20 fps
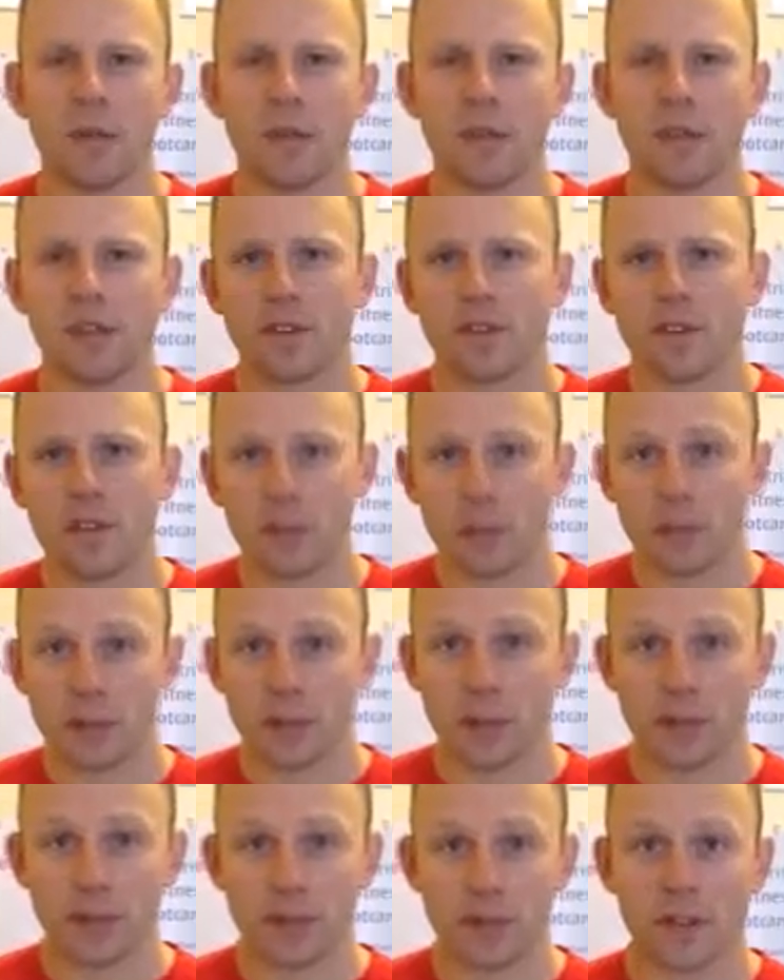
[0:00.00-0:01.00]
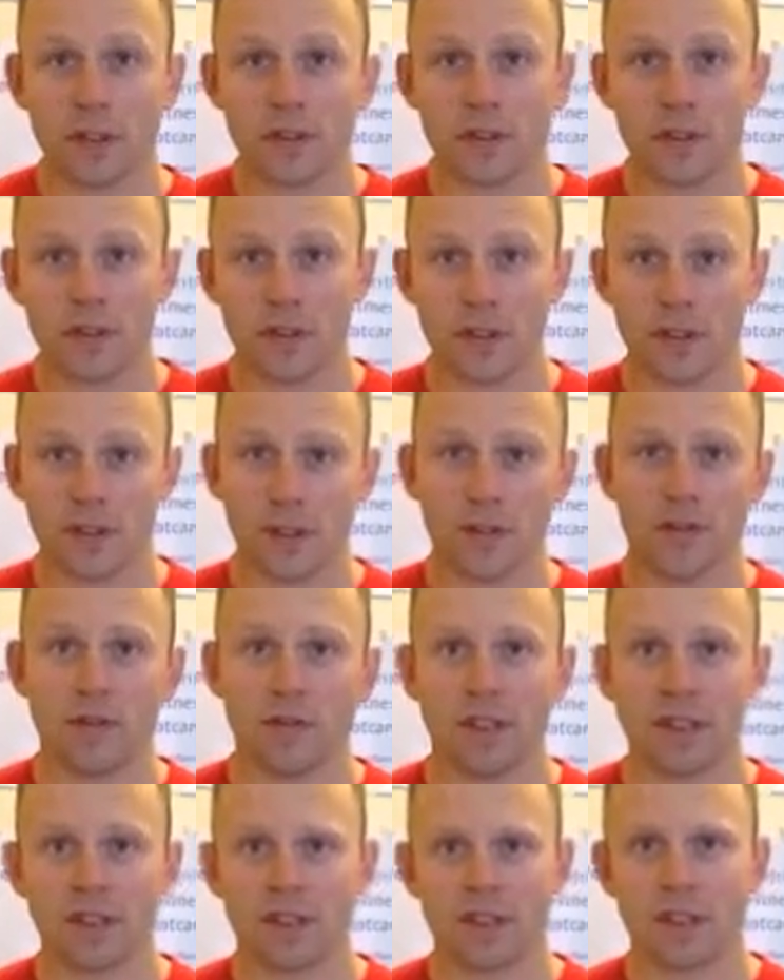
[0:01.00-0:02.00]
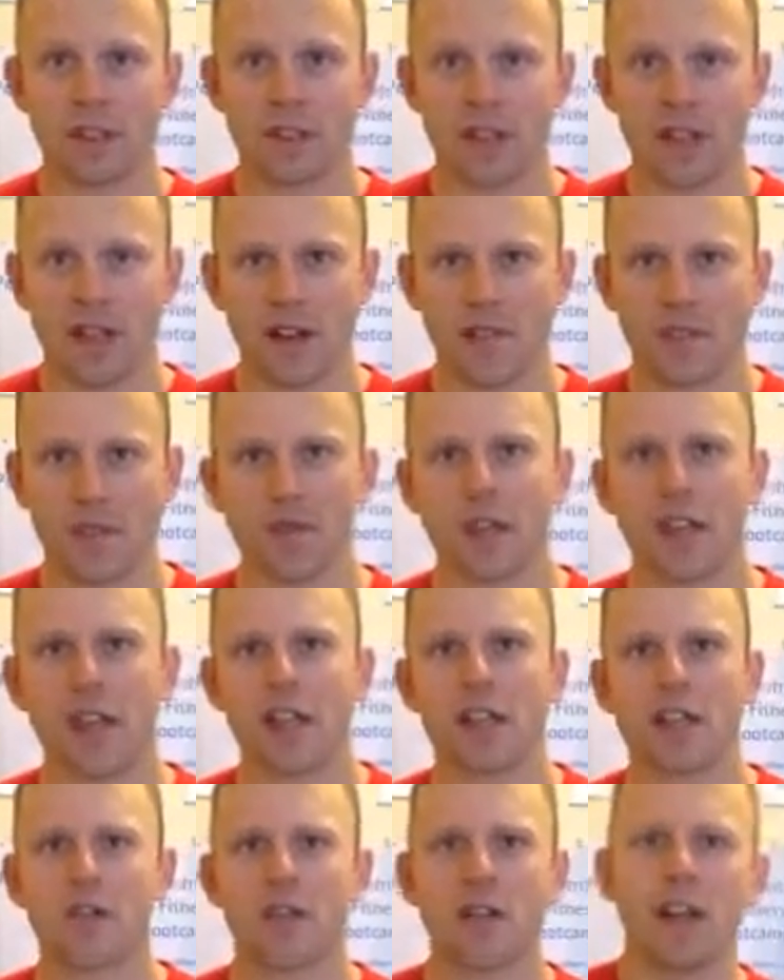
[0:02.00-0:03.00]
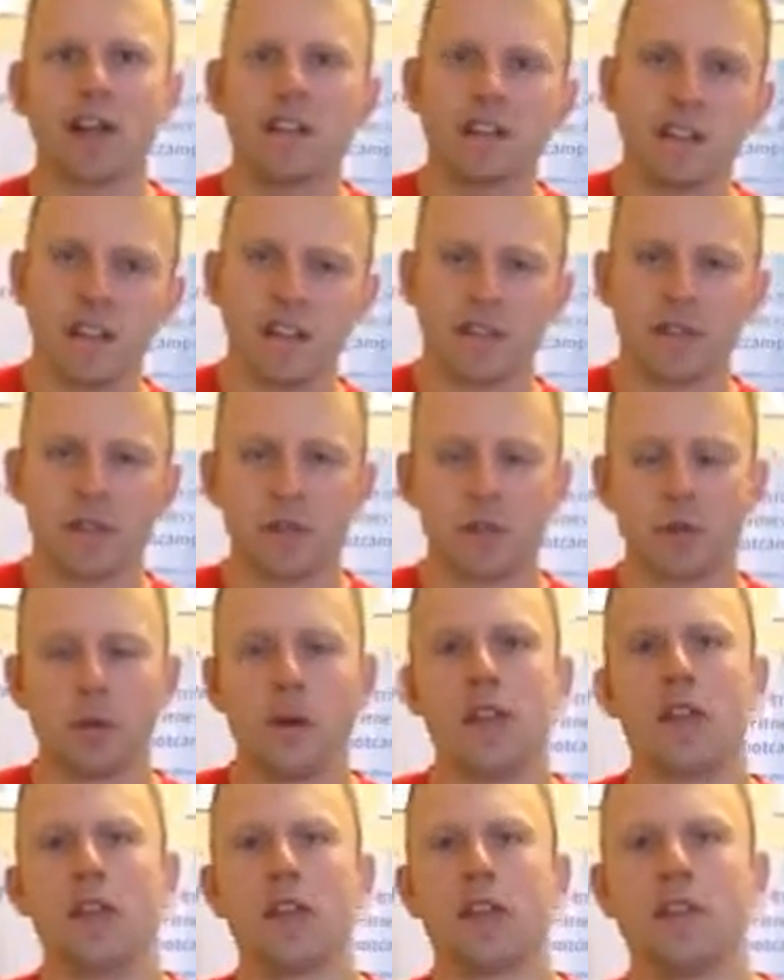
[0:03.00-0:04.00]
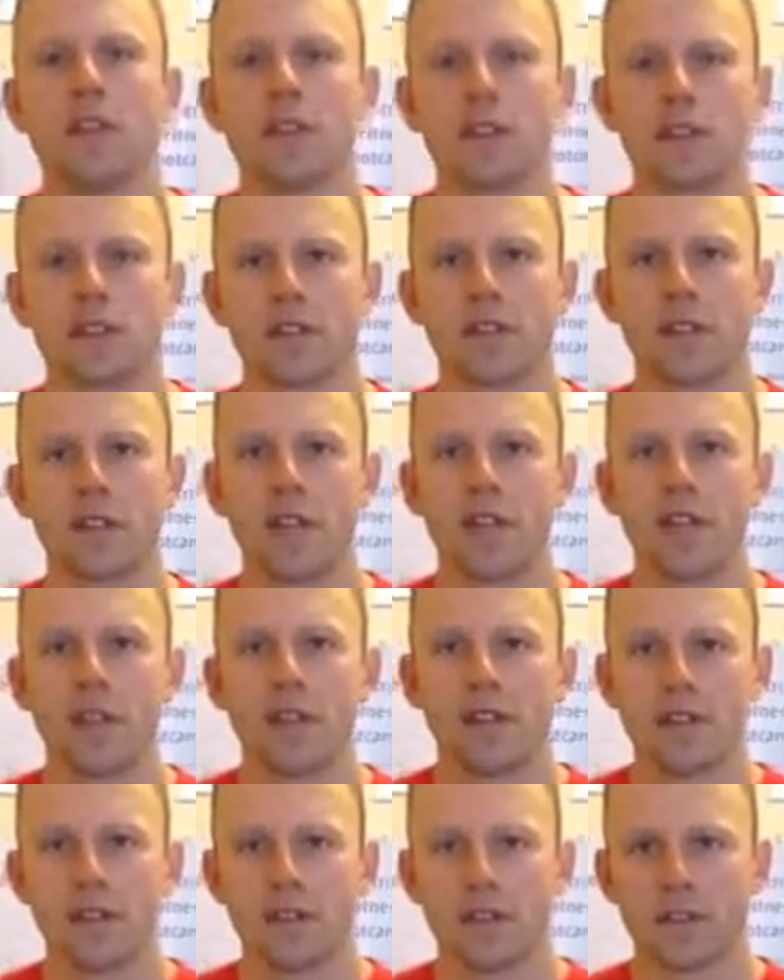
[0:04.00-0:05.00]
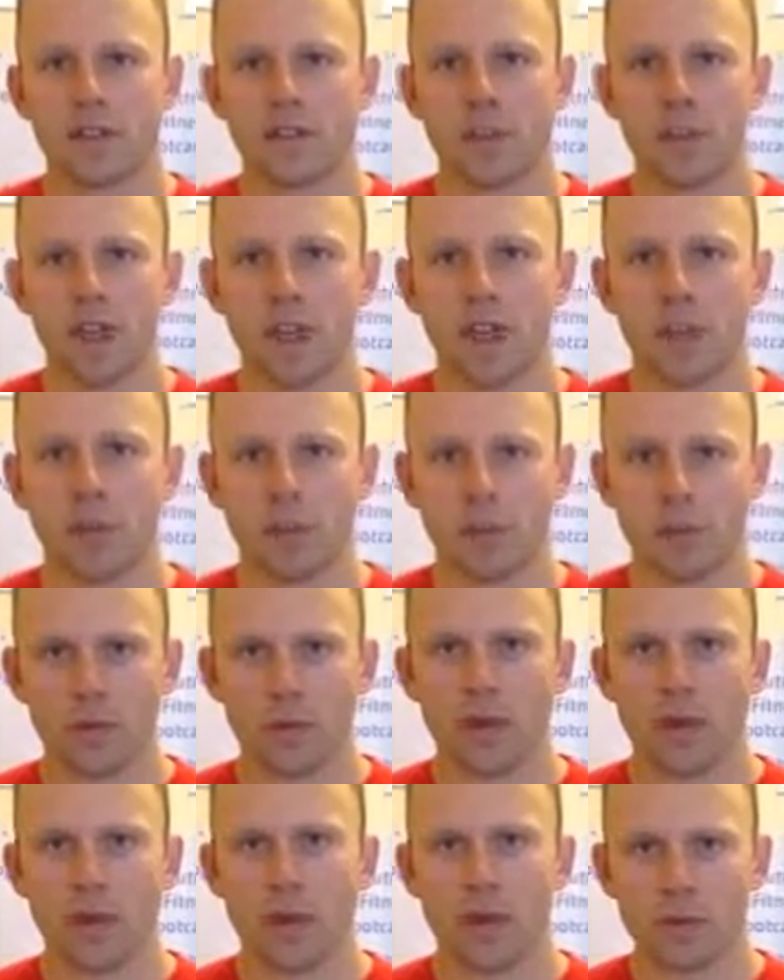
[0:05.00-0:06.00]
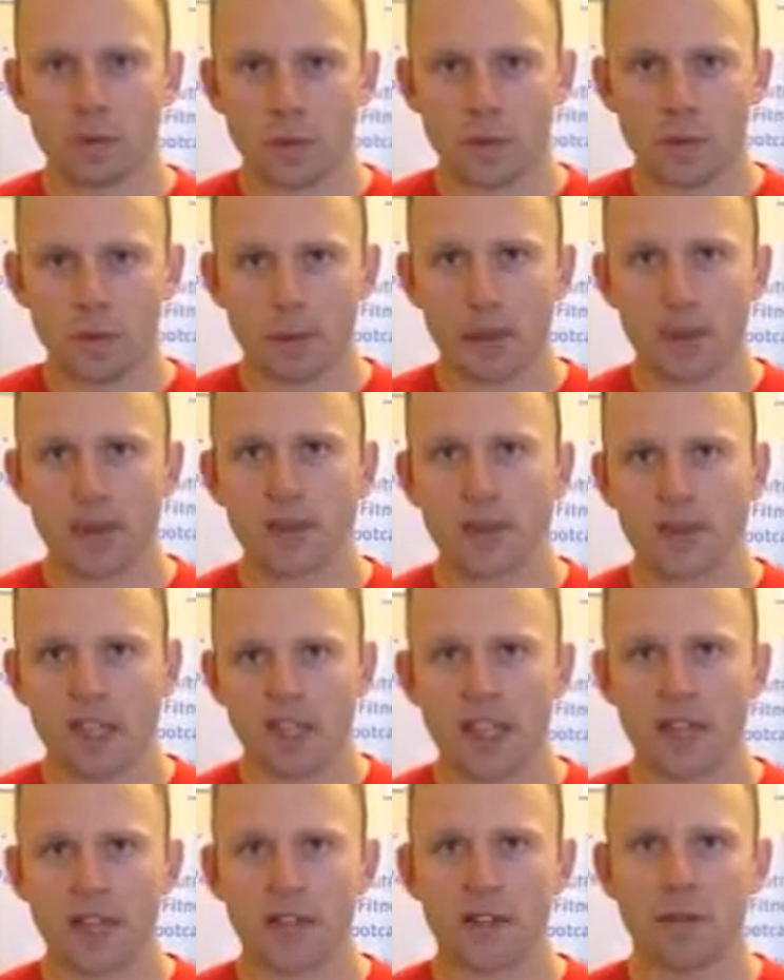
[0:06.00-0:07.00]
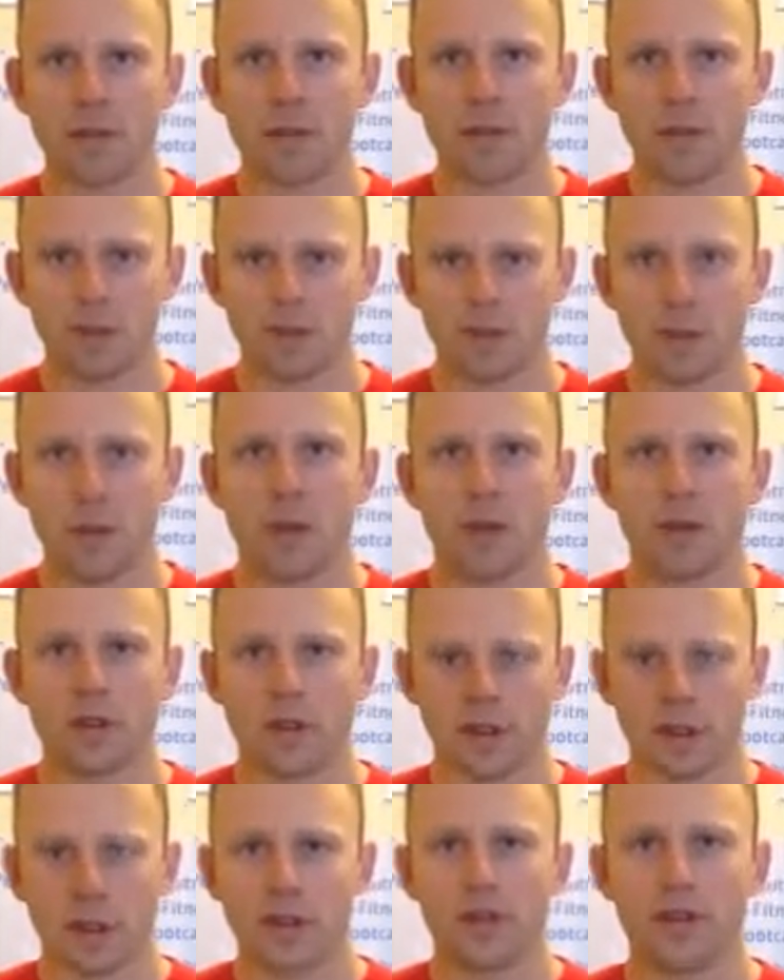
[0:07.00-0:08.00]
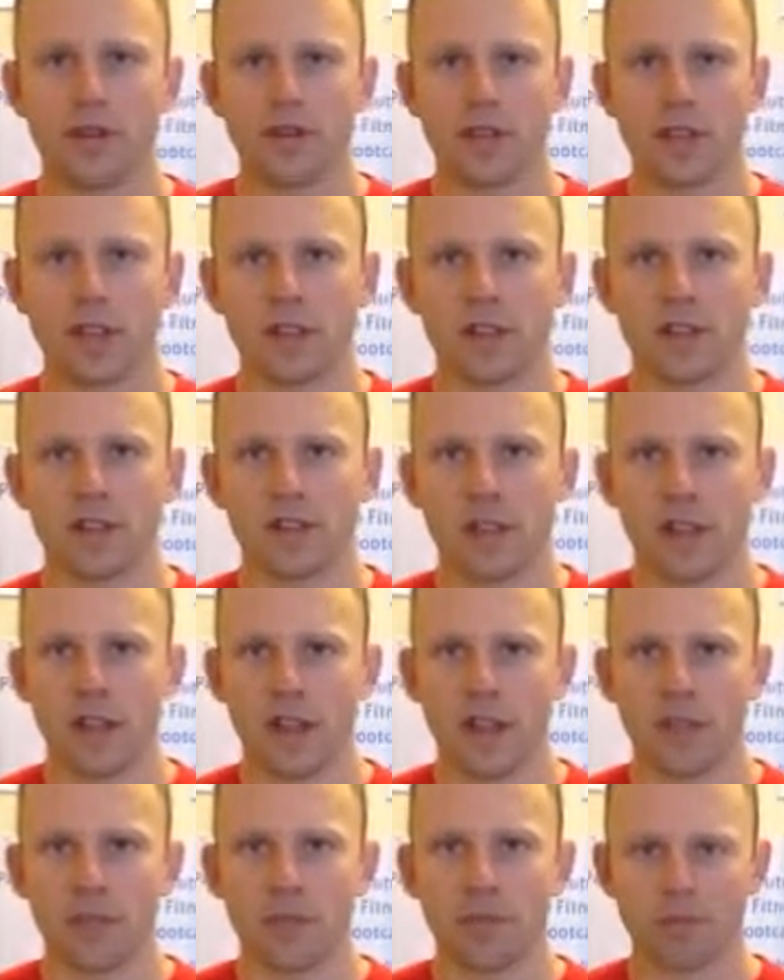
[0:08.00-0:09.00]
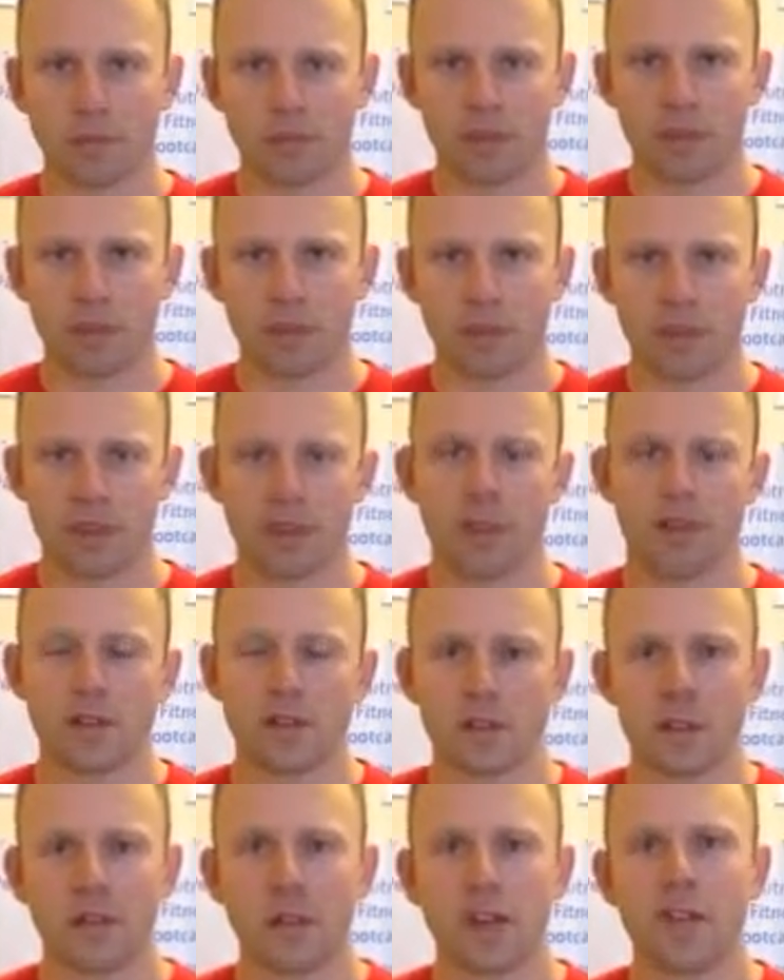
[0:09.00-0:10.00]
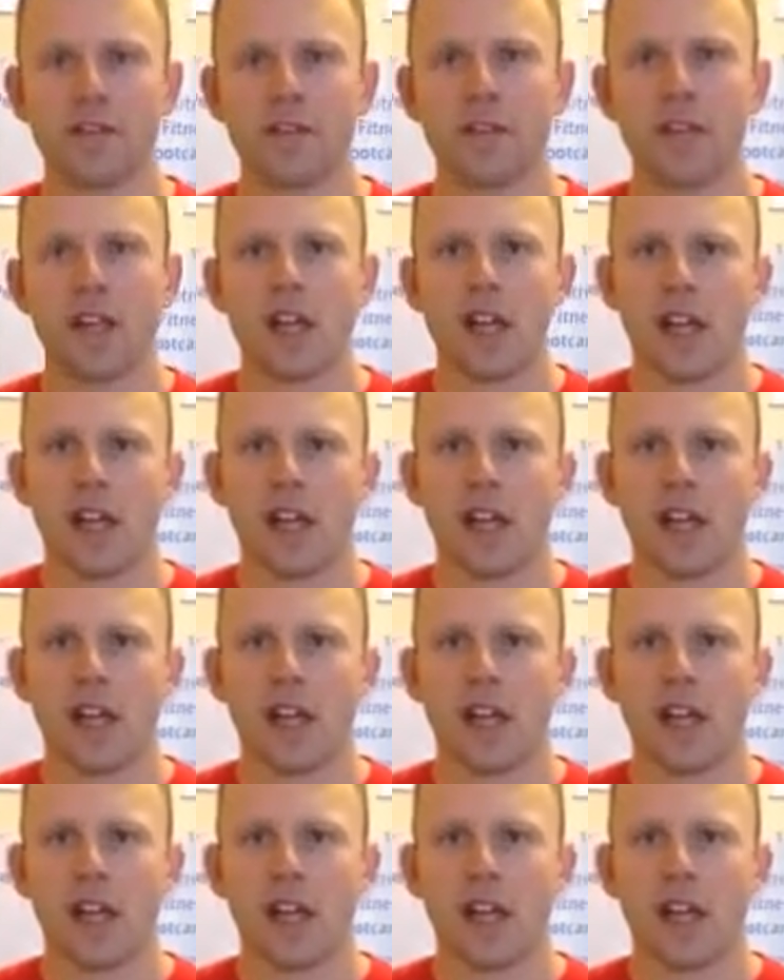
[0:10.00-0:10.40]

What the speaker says: There's a few preliminary studies that have linked greater levels of weight loss for those people who take more cod liver oil to those who don't.